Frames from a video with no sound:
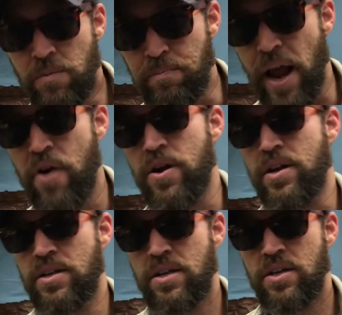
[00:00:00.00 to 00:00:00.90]

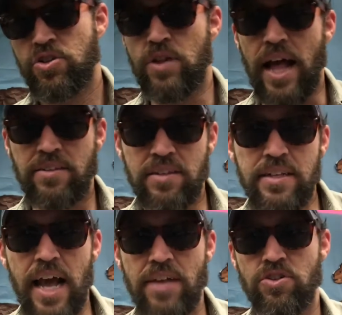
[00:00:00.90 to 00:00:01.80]
barren. So that's the
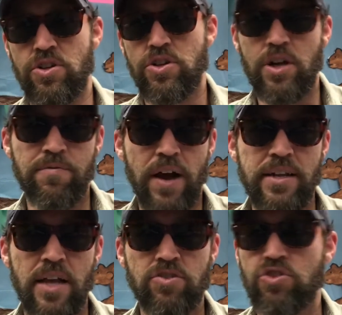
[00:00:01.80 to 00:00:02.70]
desert. You're going to find
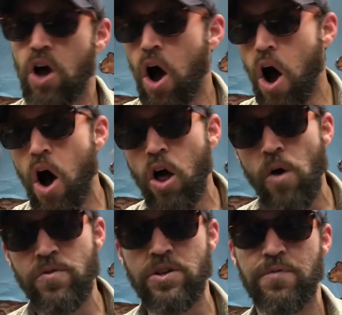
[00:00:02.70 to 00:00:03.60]
deserts all
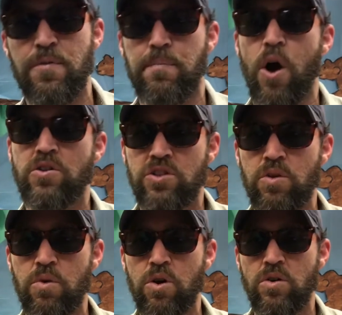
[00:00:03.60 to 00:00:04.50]
over different parts of
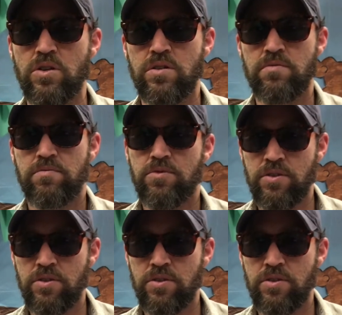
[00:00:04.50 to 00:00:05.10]
the world.